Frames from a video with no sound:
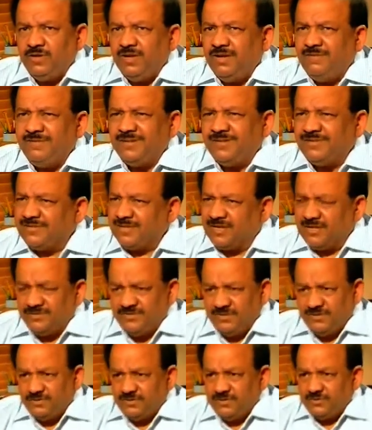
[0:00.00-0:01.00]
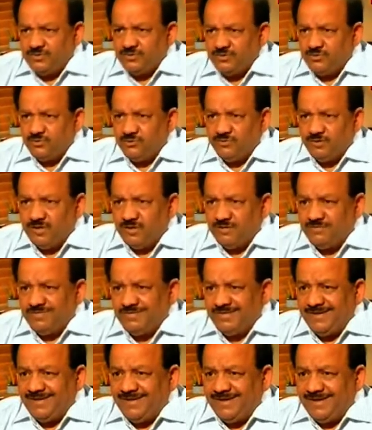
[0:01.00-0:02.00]
We have discussed this issue. We
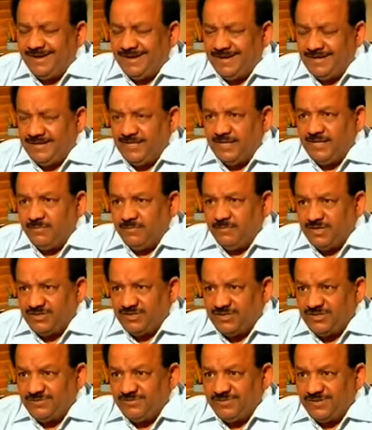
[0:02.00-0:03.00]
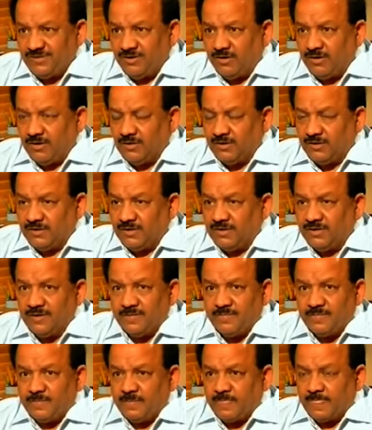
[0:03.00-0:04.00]
have had deliberations with all
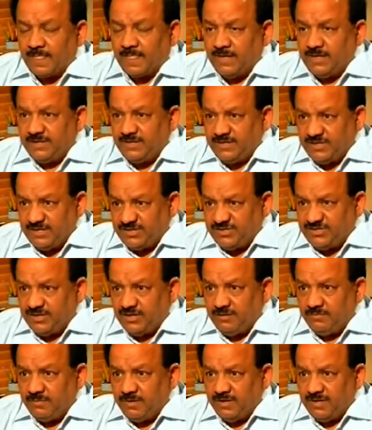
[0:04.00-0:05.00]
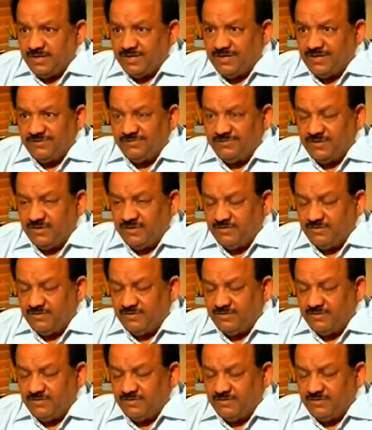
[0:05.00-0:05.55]
the international players.